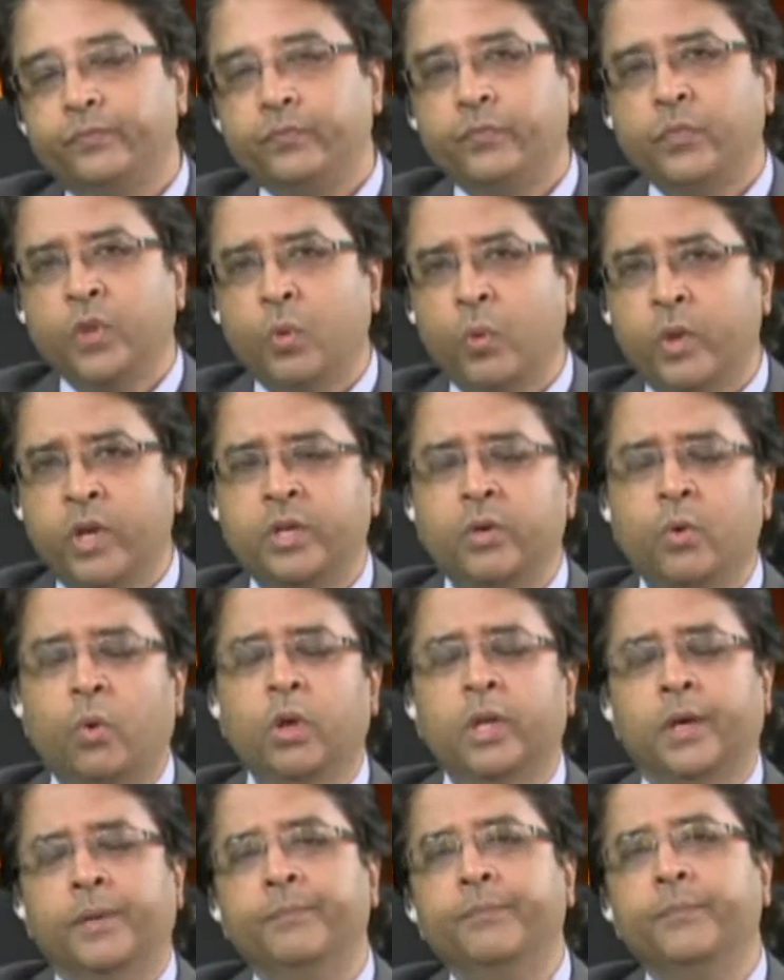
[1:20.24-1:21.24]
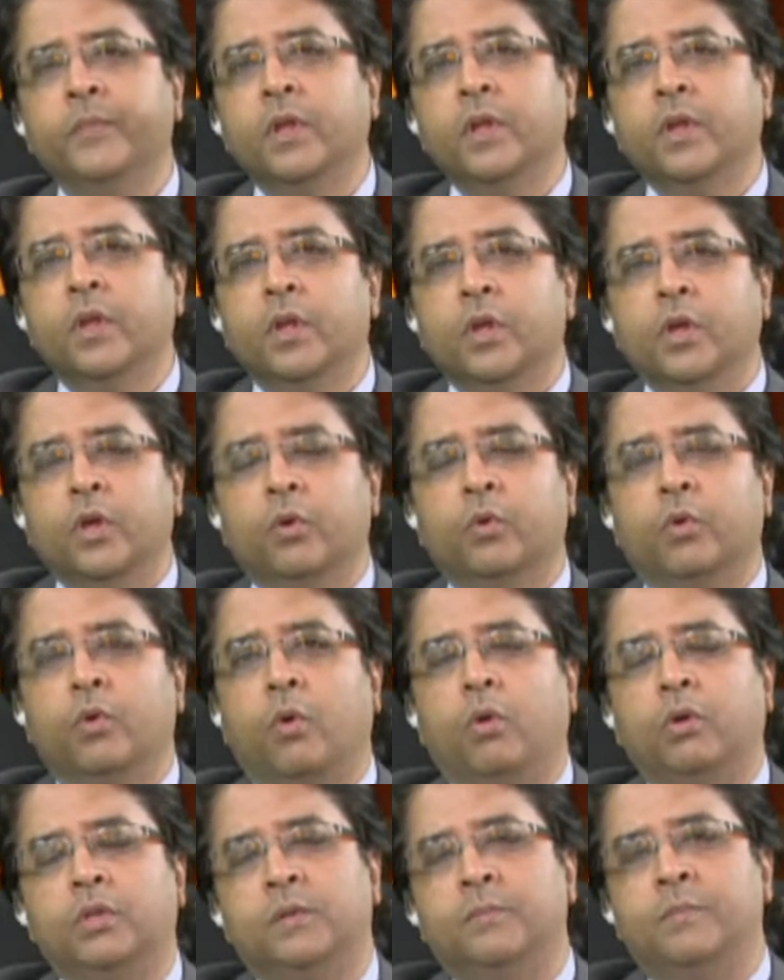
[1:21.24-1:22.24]
Well, a caller who
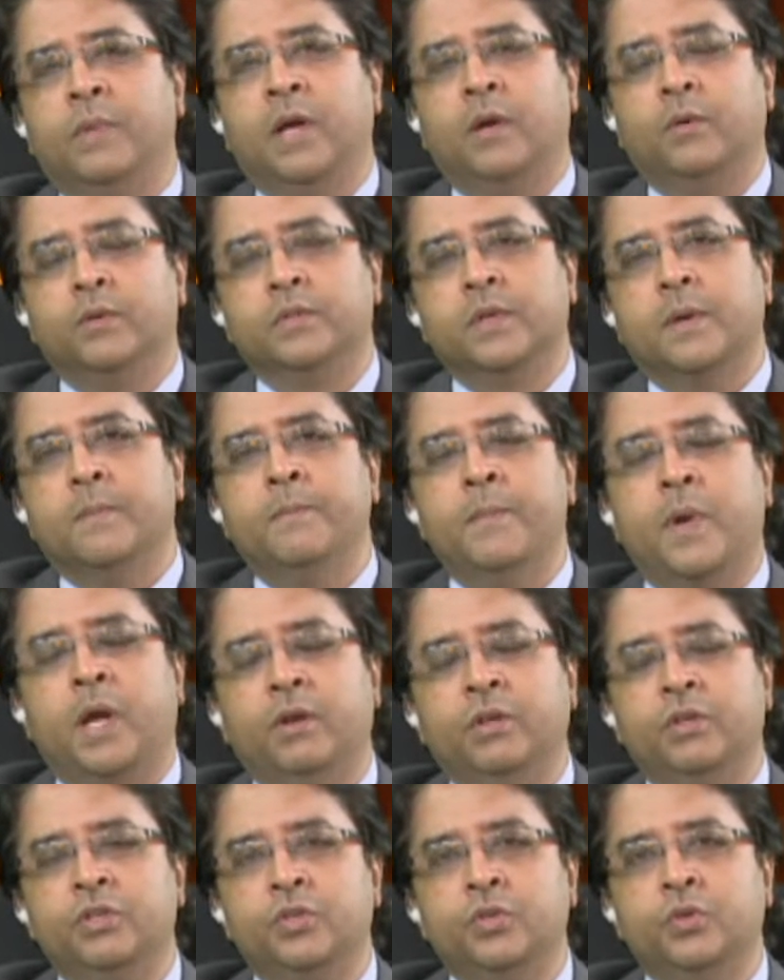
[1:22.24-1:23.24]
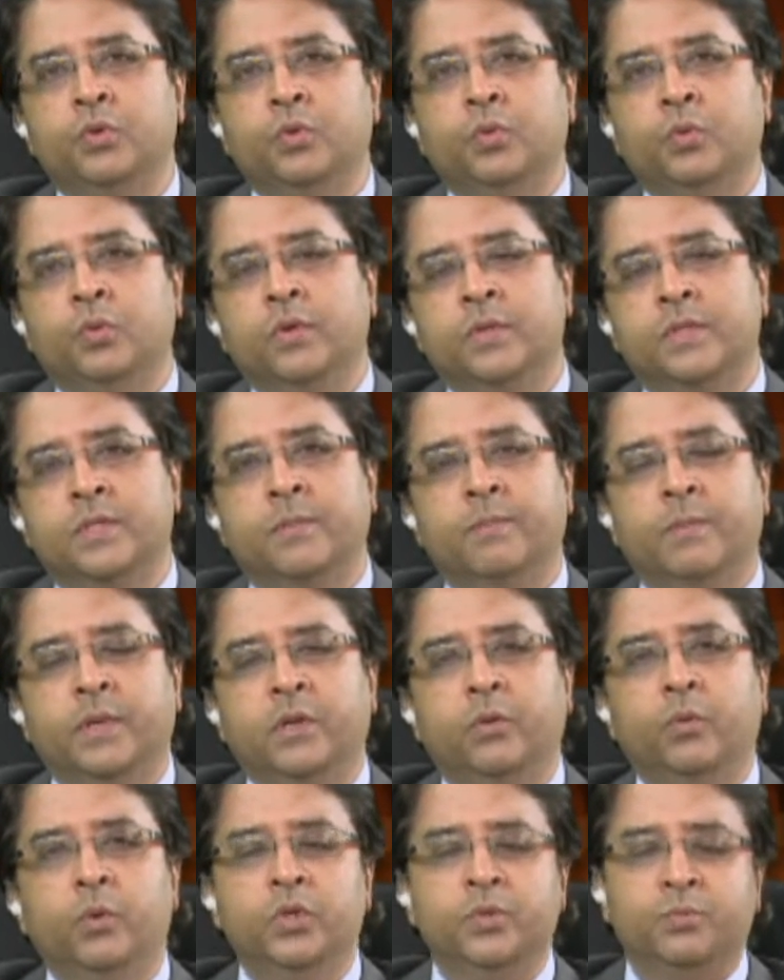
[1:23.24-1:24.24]
called about marriage to somebody
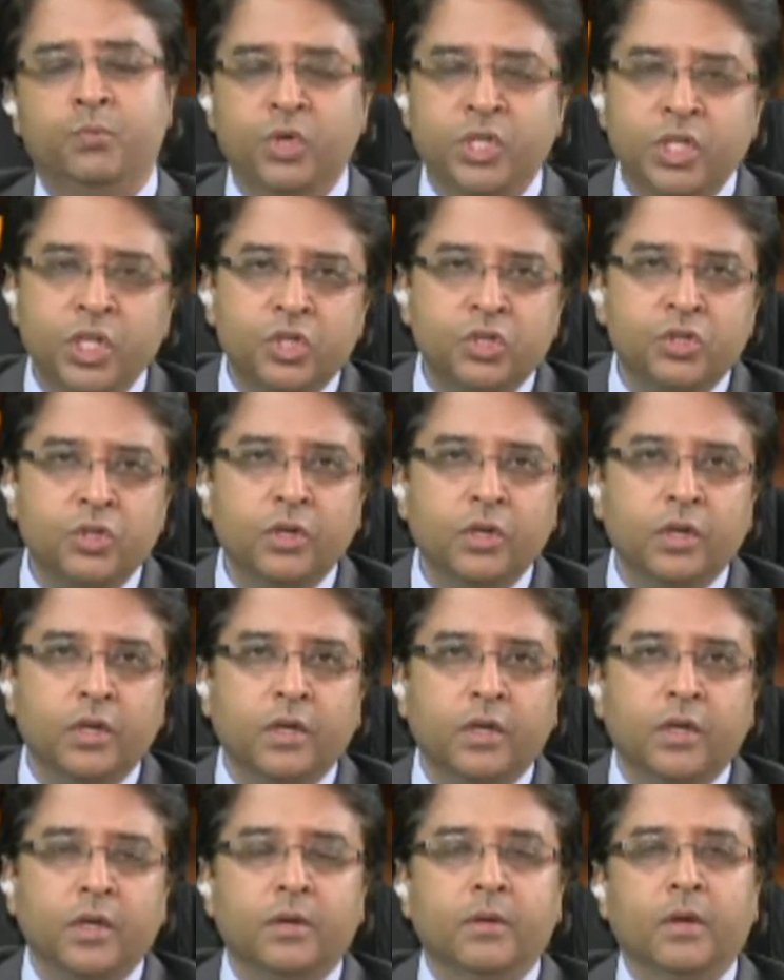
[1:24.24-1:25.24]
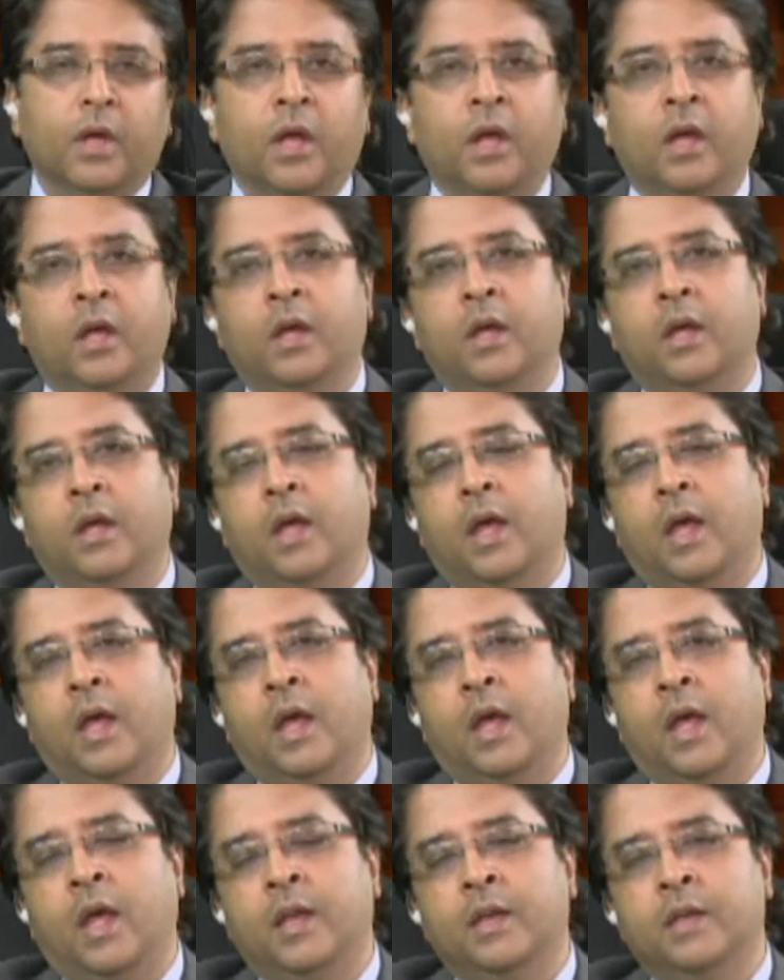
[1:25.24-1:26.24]
who is British
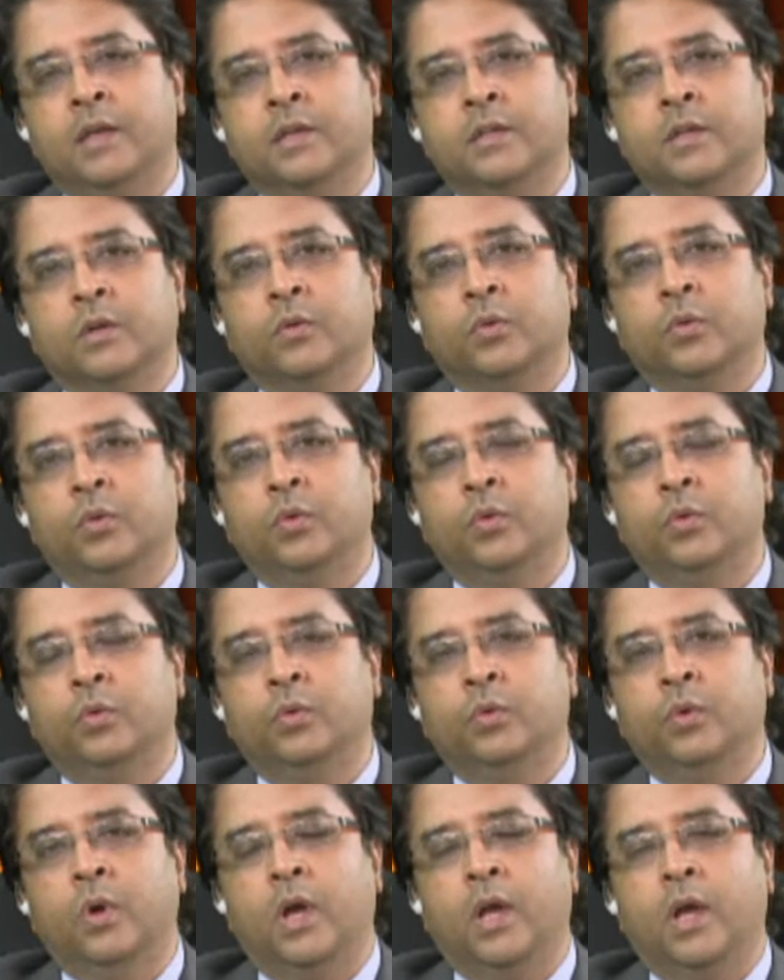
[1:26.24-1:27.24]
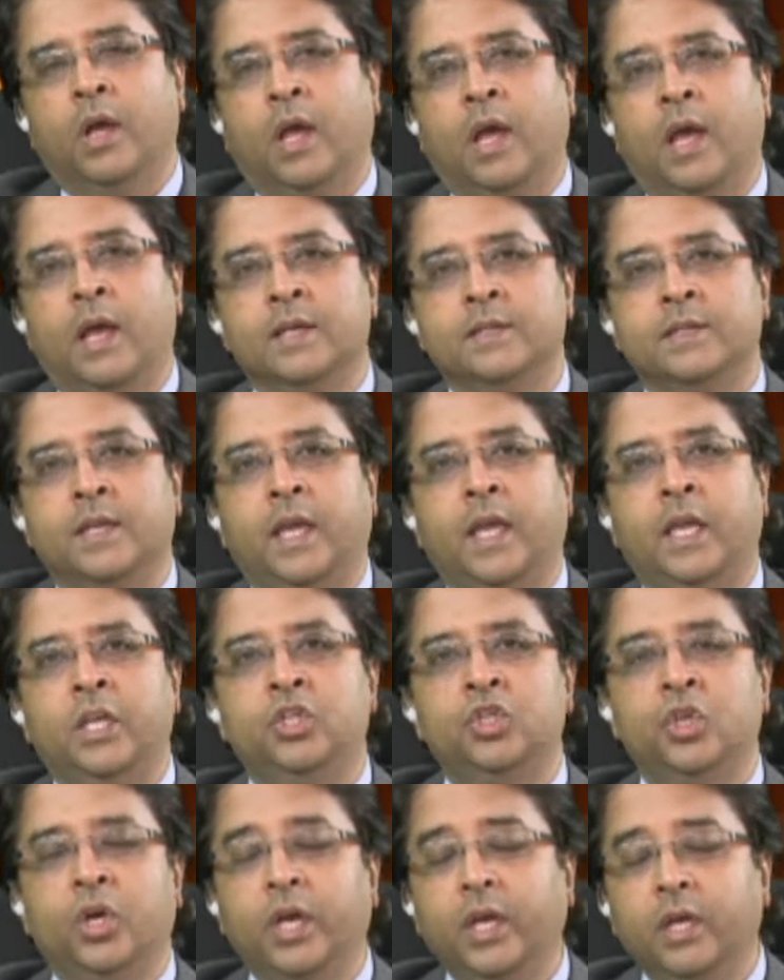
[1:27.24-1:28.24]
and who has a
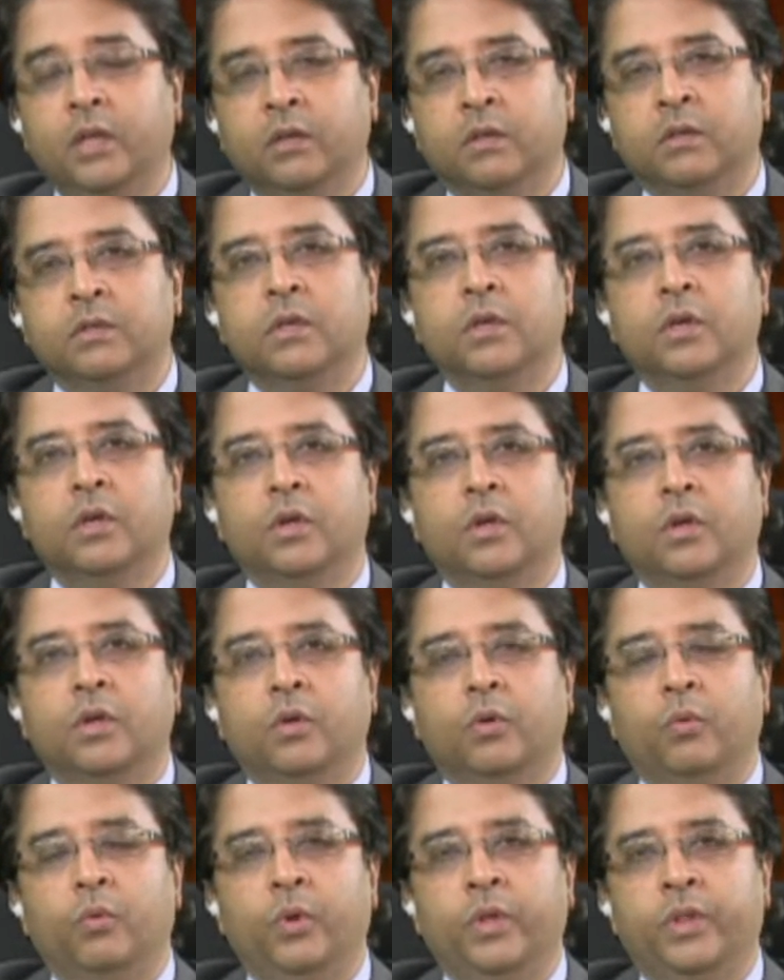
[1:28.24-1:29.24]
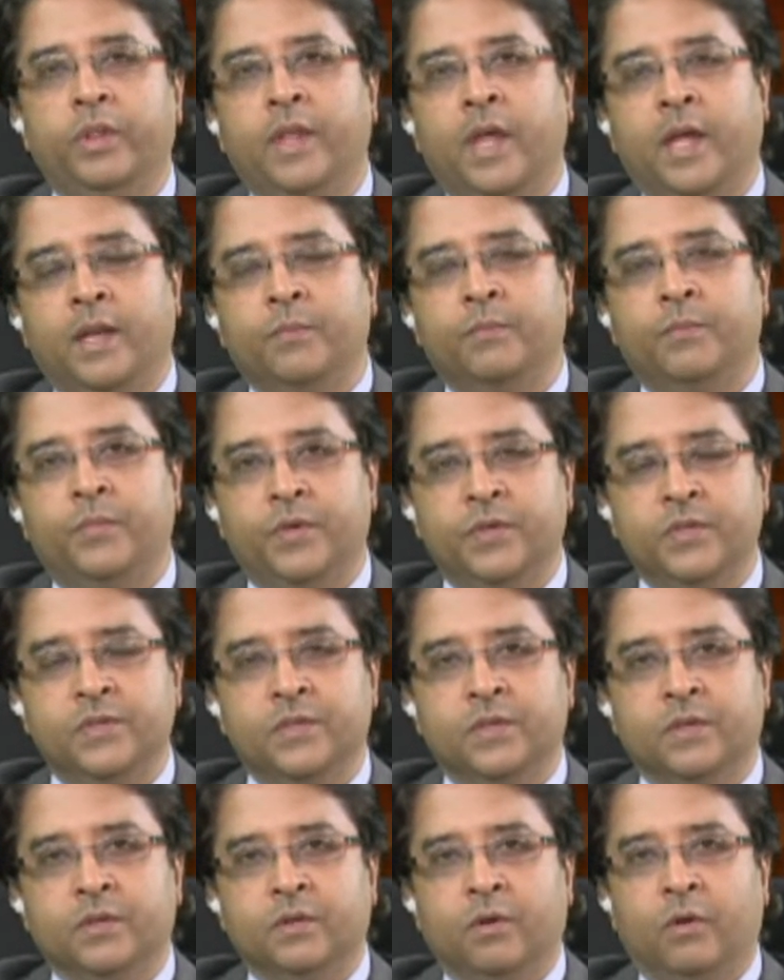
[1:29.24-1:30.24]
child with that person.